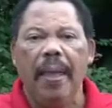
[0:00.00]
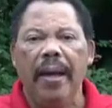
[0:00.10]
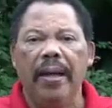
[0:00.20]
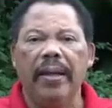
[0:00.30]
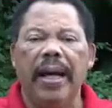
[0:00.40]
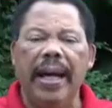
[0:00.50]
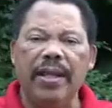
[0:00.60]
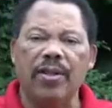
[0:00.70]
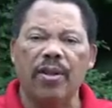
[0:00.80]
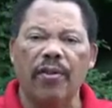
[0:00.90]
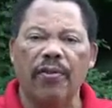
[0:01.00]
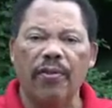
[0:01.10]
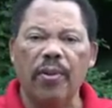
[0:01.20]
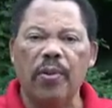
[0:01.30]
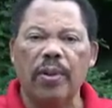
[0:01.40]
And as your
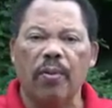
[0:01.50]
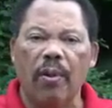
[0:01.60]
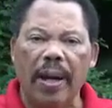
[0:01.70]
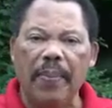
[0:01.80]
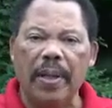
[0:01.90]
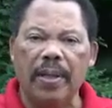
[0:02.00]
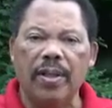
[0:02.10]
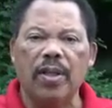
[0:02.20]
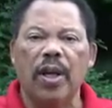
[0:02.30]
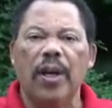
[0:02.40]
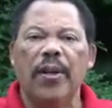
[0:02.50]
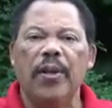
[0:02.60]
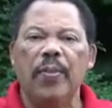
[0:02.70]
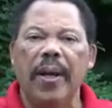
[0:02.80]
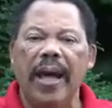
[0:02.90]
fruit ripens,
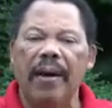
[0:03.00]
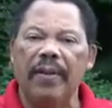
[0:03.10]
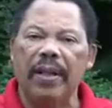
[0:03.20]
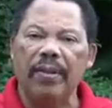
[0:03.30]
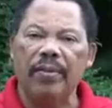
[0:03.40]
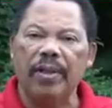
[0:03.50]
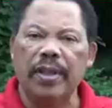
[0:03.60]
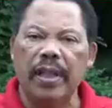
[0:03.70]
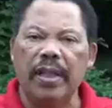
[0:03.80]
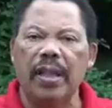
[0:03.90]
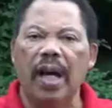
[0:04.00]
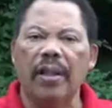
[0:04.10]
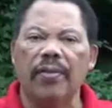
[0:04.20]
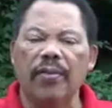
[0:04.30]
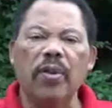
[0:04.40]
you may have another disease
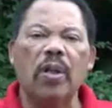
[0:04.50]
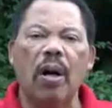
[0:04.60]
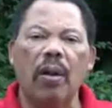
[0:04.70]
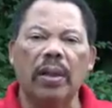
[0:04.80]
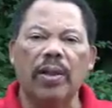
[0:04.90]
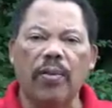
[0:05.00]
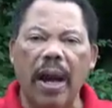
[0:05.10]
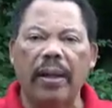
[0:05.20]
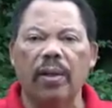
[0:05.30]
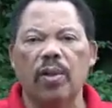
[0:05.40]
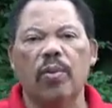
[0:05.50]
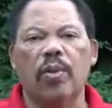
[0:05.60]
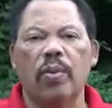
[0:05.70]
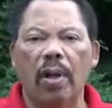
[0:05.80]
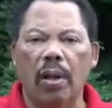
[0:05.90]
on the fruit called anthracnose,
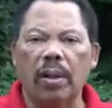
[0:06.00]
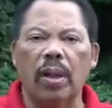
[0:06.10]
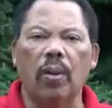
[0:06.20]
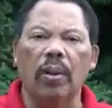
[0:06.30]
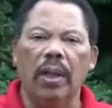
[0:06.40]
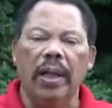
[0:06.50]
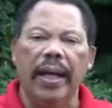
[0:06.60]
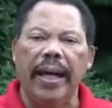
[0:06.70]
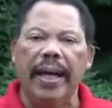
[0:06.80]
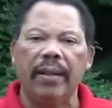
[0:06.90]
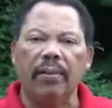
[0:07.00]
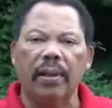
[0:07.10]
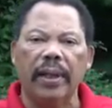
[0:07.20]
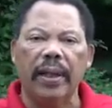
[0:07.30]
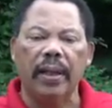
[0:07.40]
which we'll also
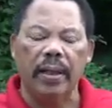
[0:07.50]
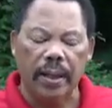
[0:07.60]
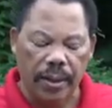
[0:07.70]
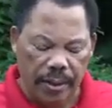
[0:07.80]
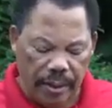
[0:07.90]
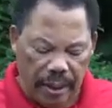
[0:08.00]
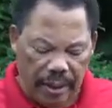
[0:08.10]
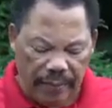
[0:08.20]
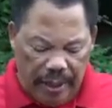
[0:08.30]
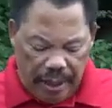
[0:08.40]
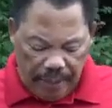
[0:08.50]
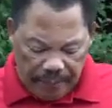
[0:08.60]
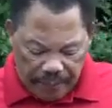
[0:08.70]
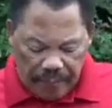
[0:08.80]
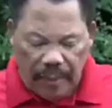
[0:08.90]
handle in another video.
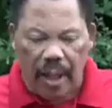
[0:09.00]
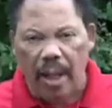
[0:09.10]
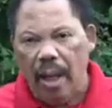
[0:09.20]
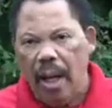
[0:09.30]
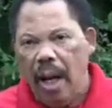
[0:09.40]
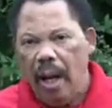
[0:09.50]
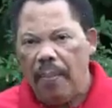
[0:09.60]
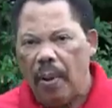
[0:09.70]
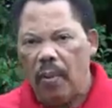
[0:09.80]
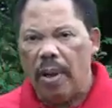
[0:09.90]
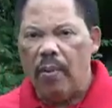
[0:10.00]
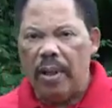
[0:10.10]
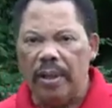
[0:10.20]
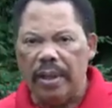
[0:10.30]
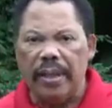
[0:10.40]
But what I
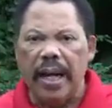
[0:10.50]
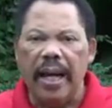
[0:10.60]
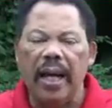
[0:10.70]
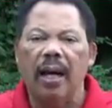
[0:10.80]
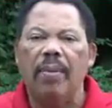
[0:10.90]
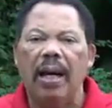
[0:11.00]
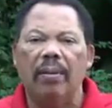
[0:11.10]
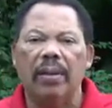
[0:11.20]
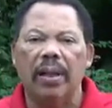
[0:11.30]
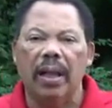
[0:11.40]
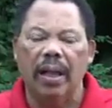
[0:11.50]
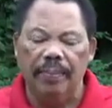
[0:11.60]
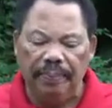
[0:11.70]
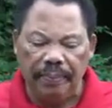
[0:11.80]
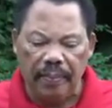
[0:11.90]
wanted to say about
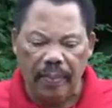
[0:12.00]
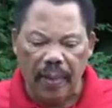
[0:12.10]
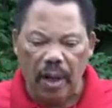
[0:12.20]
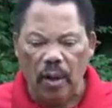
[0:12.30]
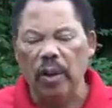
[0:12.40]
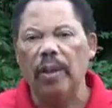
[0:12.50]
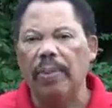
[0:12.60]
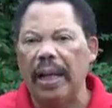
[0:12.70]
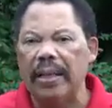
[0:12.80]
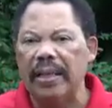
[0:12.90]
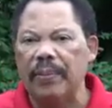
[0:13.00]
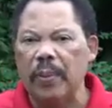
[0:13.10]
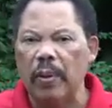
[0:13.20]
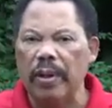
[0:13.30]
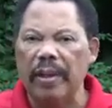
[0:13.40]
early blight and
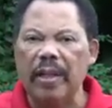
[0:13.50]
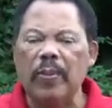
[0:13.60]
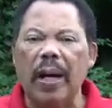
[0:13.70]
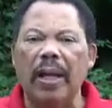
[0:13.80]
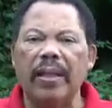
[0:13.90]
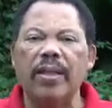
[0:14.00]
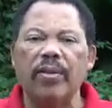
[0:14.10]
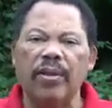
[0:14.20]
septoria leaf spot, these are